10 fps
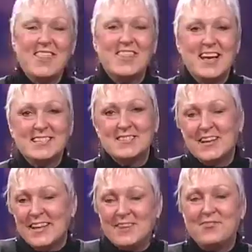And thanks
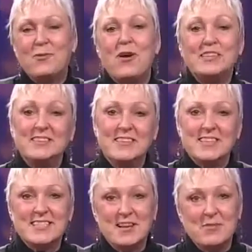again for watching
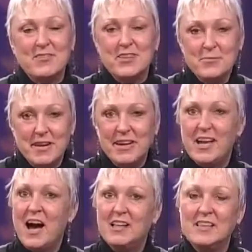this segment of
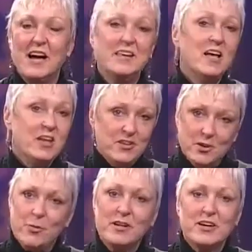Community Hotline. You
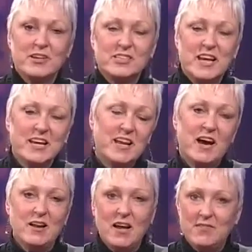know where to go to check it
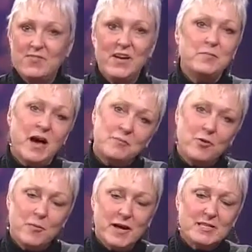out and find out
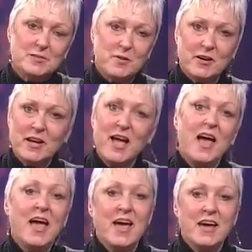more about SMYRC.
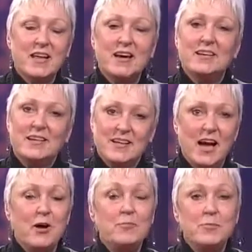And uh,
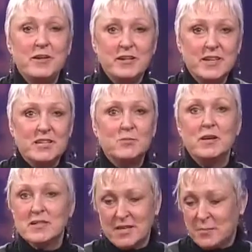I hope you'll be here next
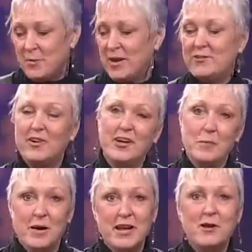week because I'll be waiting for you.
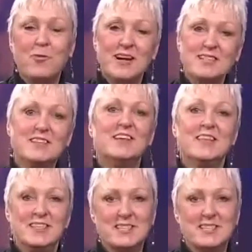I'm Monica Weitzel.